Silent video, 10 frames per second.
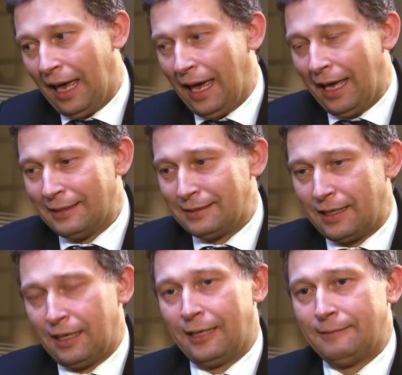and
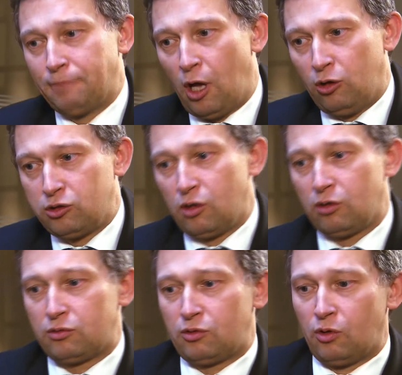um, also
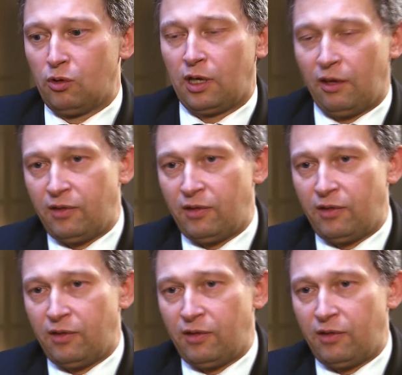to give